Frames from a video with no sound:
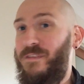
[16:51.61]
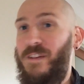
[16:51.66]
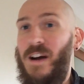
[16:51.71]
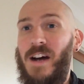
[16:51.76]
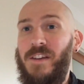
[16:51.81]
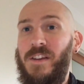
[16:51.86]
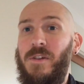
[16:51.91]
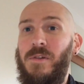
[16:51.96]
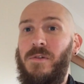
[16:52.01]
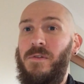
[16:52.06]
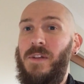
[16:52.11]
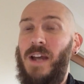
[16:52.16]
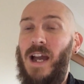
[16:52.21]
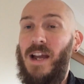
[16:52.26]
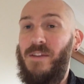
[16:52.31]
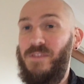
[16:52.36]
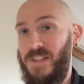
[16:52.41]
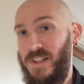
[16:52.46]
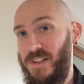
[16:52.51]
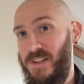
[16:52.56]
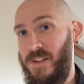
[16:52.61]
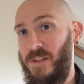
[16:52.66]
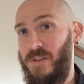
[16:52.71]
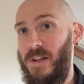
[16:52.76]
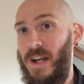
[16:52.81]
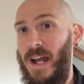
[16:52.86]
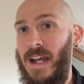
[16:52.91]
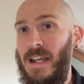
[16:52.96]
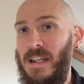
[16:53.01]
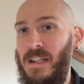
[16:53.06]
father who gave us a
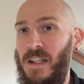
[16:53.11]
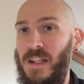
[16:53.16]
suit at 8